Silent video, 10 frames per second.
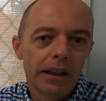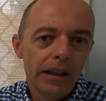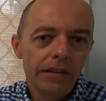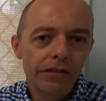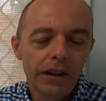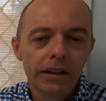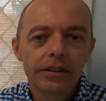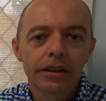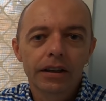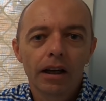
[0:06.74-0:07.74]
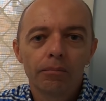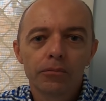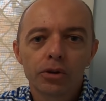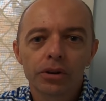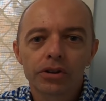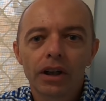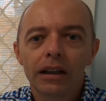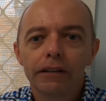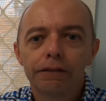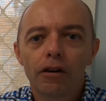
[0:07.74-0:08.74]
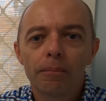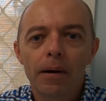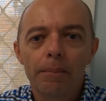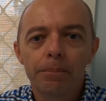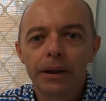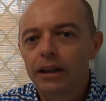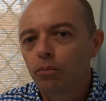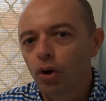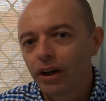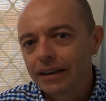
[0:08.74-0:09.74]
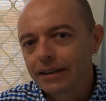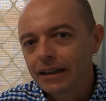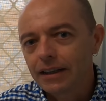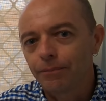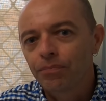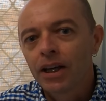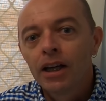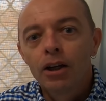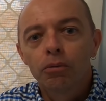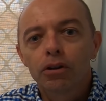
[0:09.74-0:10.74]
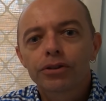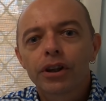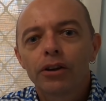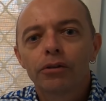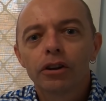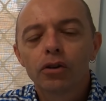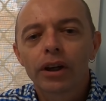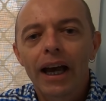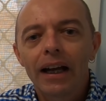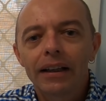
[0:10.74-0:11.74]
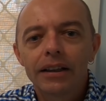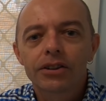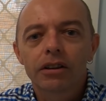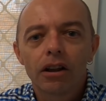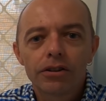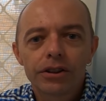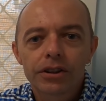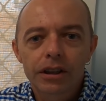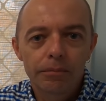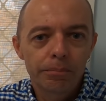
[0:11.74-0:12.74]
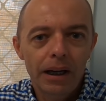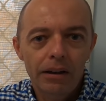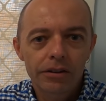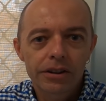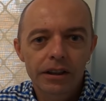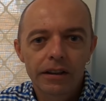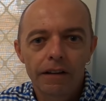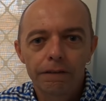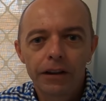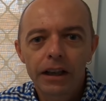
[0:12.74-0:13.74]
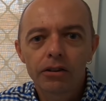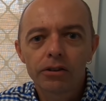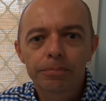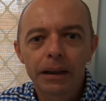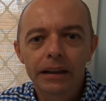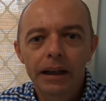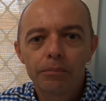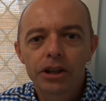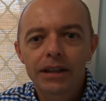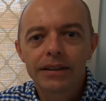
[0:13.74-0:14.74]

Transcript: EV to come to Australia from BYD. We'll also look at its closest comparison vehicles being the MG